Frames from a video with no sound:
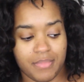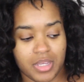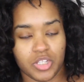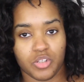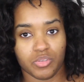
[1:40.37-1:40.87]

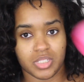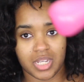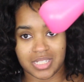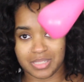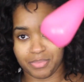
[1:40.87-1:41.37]
using
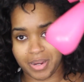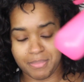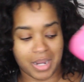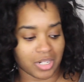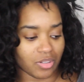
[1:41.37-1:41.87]
a spray
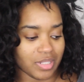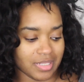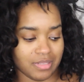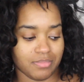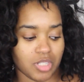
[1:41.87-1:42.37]
bottle and some